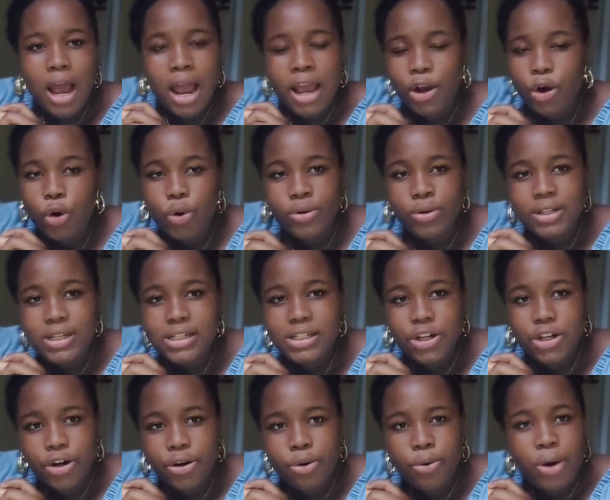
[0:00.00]
call
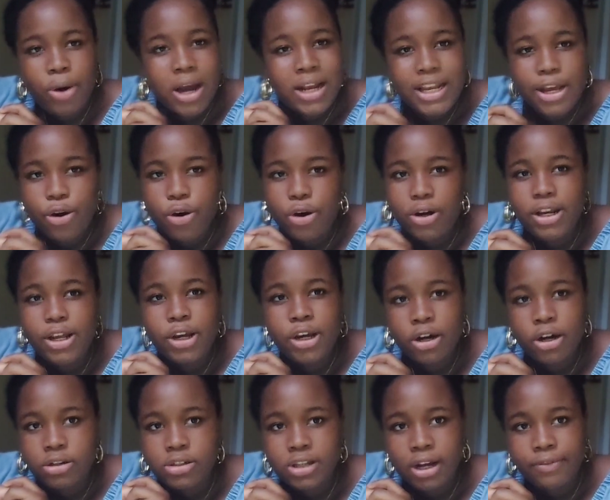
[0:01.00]
it
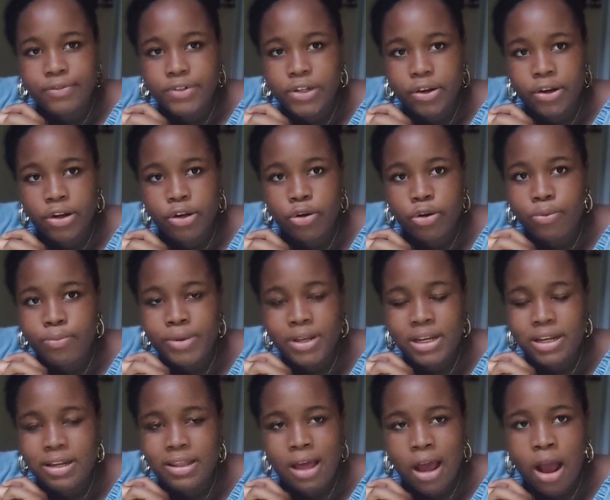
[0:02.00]
girls' cafeteria, not
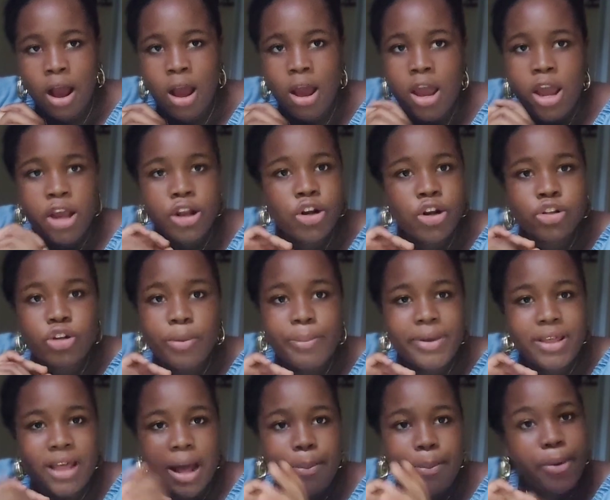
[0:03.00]
meaning that, it does not
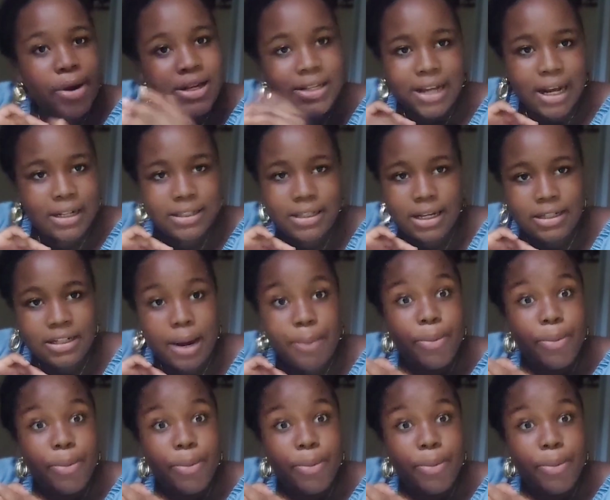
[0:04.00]
mean that boys can't enter.